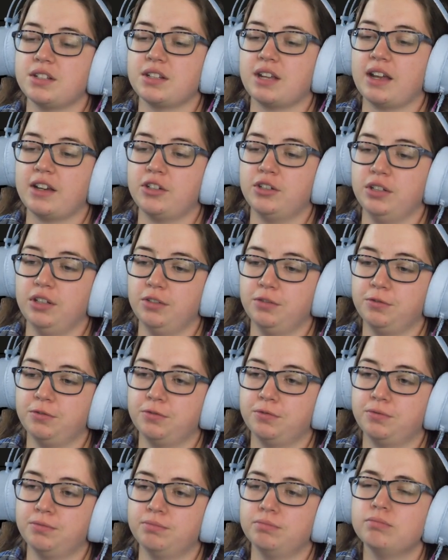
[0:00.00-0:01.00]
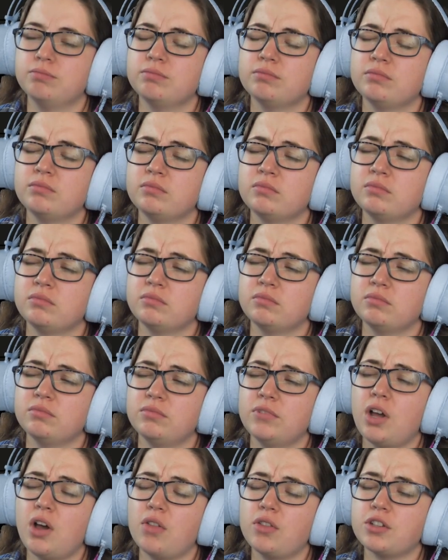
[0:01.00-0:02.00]
is actually the
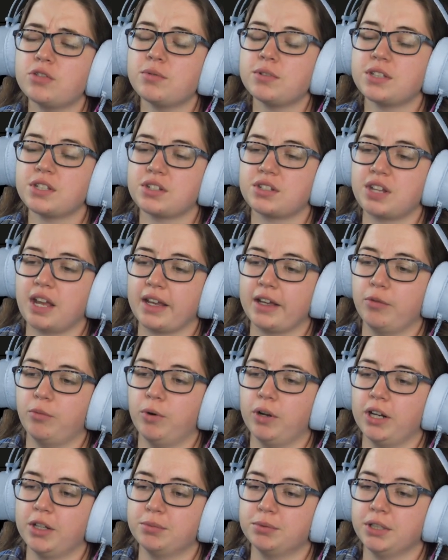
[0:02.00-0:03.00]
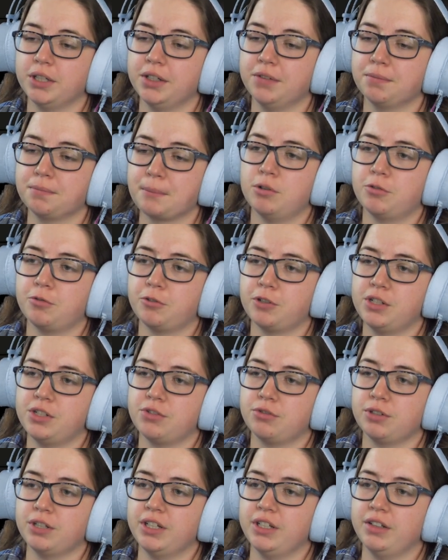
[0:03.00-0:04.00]
no, this was the second one I played, but
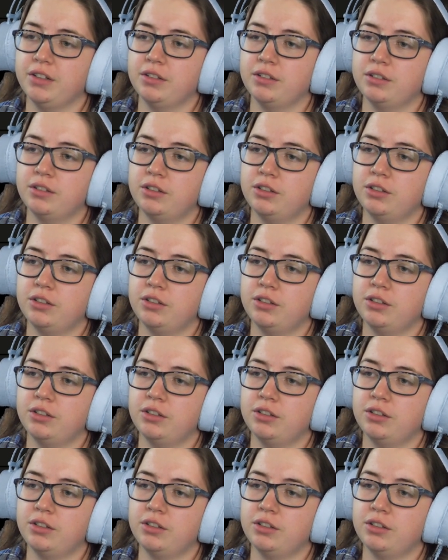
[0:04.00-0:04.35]
Freezeria,